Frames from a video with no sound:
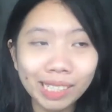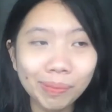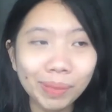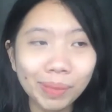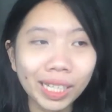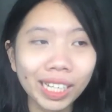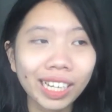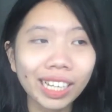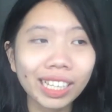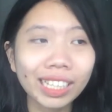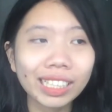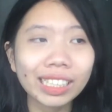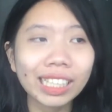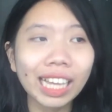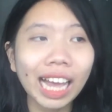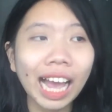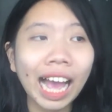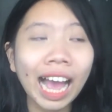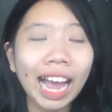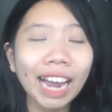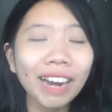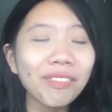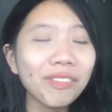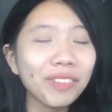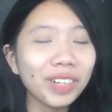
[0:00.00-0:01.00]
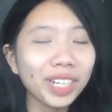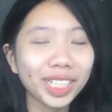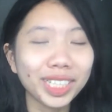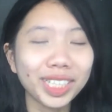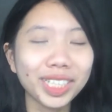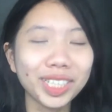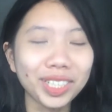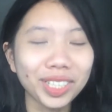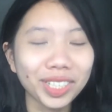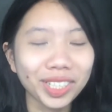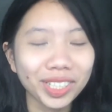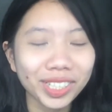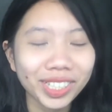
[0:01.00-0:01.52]
because I
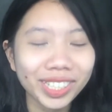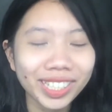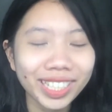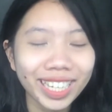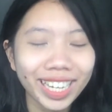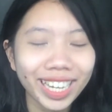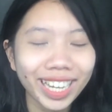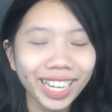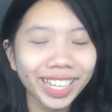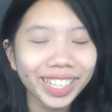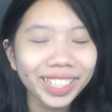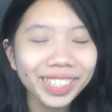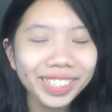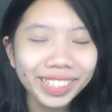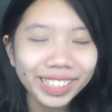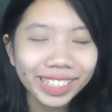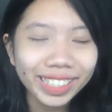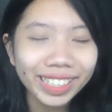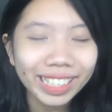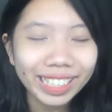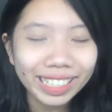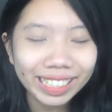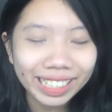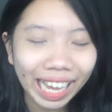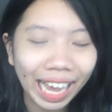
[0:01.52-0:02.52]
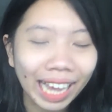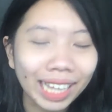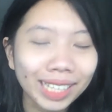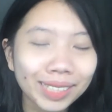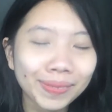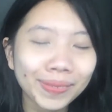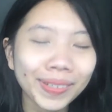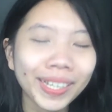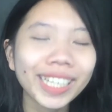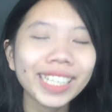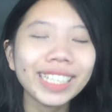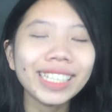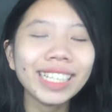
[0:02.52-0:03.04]
researched into this
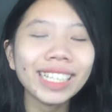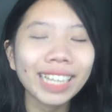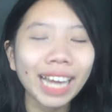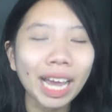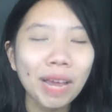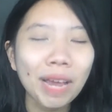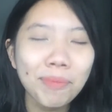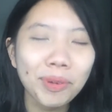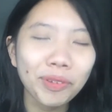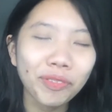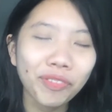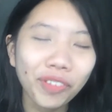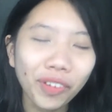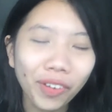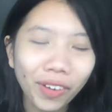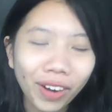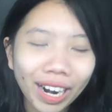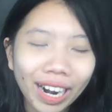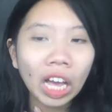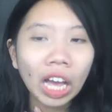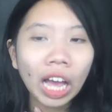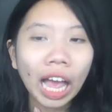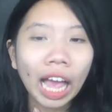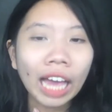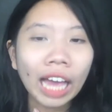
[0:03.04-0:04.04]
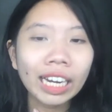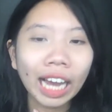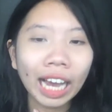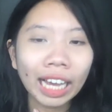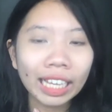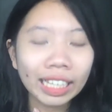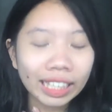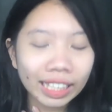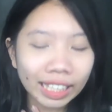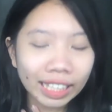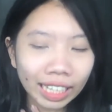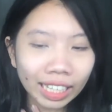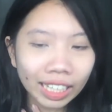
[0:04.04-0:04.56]
aspect the night before. And I
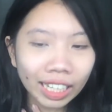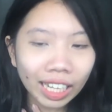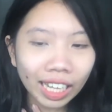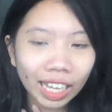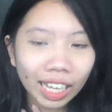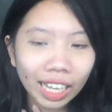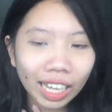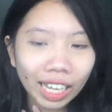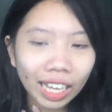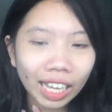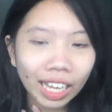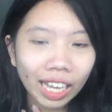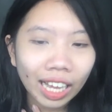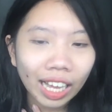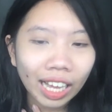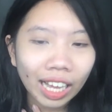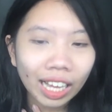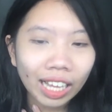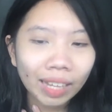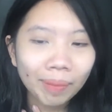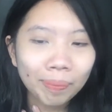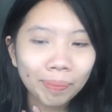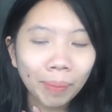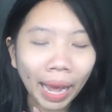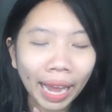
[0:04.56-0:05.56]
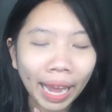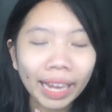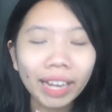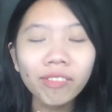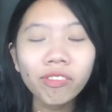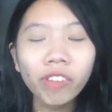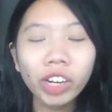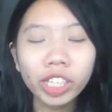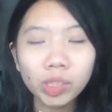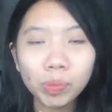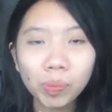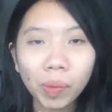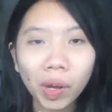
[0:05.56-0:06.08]
think my
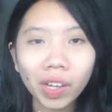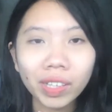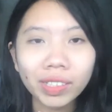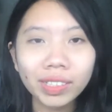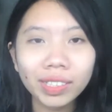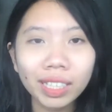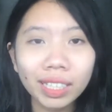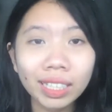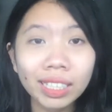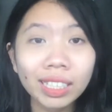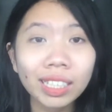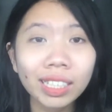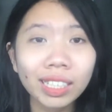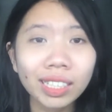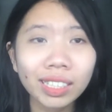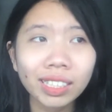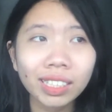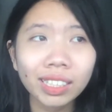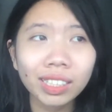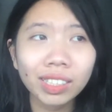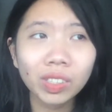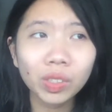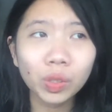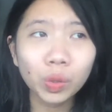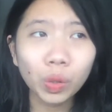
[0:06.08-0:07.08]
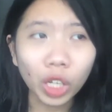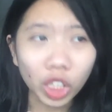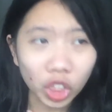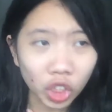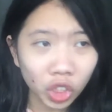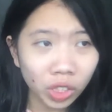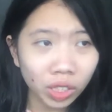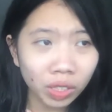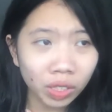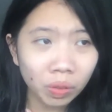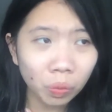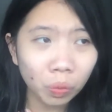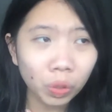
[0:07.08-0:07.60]
response in this
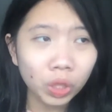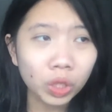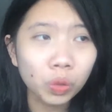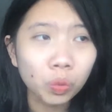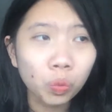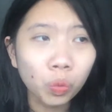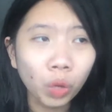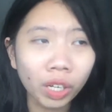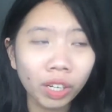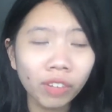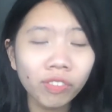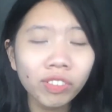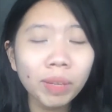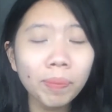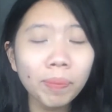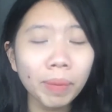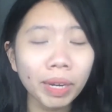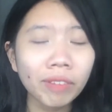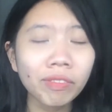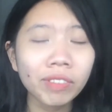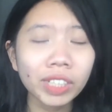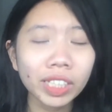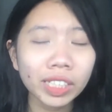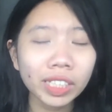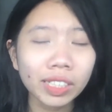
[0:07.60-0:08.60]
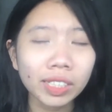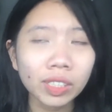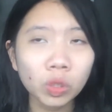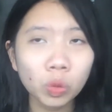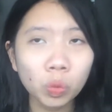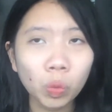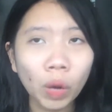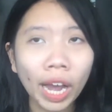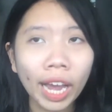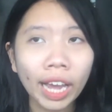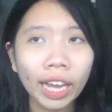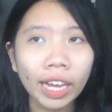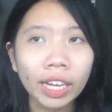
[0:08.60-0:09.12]
question was one of the main reasons
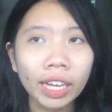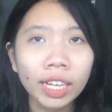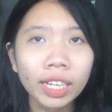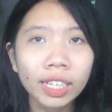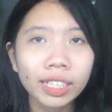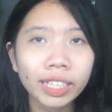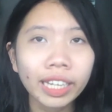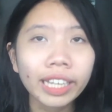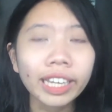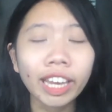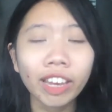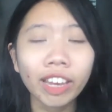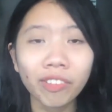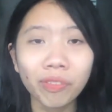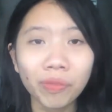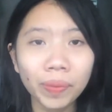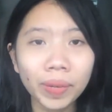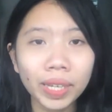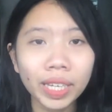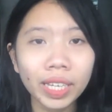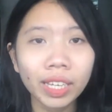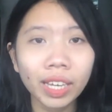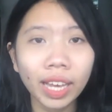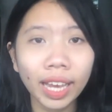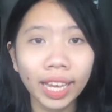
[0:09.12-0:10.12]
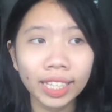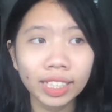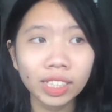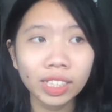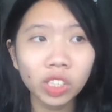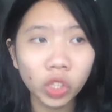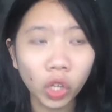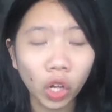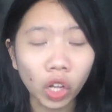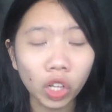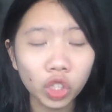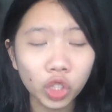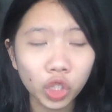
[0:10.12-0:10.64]
why they gave me a
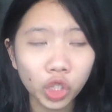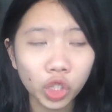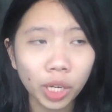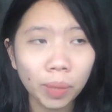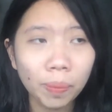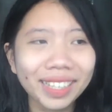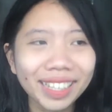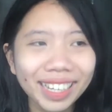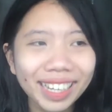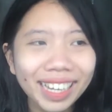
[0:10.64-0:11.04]
scholarship.